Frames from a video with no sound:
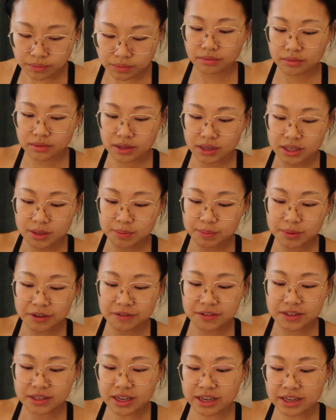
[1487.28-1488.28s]
These
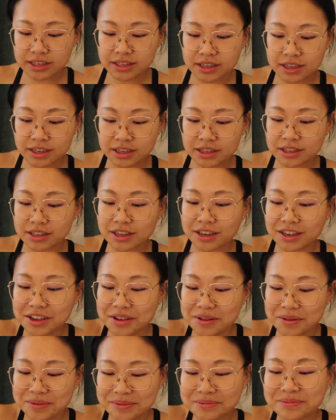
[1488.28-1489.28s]
beef slices,
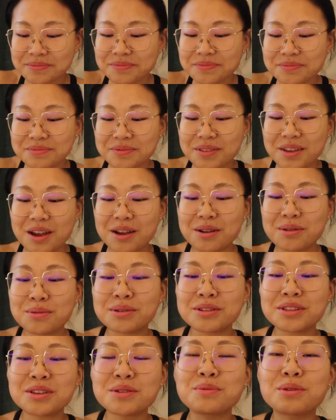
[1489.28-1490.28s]
I
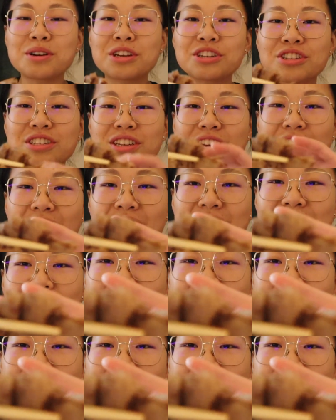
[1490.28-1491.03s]
really wish they had